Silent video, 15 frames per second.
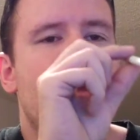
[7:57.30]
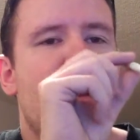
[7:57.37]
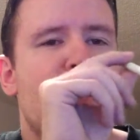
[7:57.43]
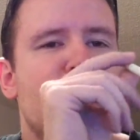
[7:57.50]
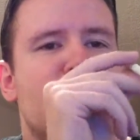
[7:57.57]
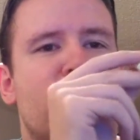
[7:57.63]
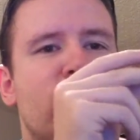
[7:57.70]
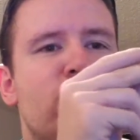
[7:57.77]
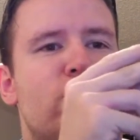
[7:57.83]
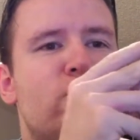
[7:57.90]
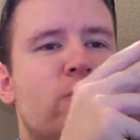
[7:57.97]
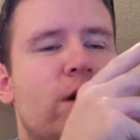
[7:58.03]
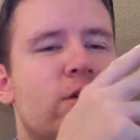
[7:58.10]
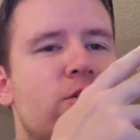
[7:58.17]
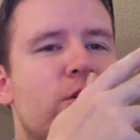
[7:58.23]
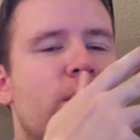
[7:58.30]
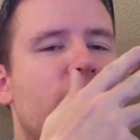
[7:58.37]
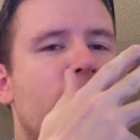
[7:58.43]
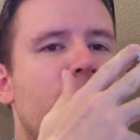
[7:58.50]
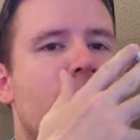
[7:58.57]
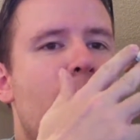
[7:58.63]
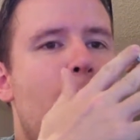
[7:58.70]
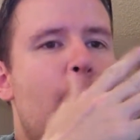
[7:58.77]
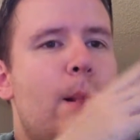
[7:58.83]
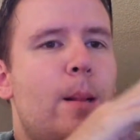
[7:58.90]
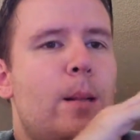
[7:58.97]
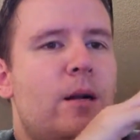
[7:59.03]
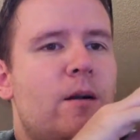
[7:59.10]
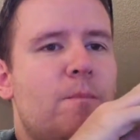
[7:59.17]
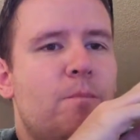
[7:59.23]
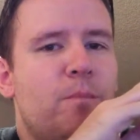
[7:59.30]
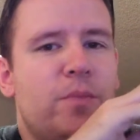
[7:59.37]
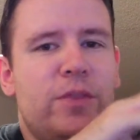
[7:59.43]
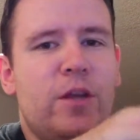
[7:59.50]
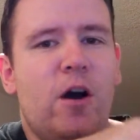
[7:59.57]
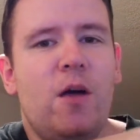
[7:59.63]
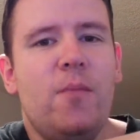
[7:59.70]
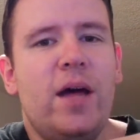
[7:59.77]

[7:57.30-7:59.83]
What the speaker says: Helps relieve stress, you know. No, I'm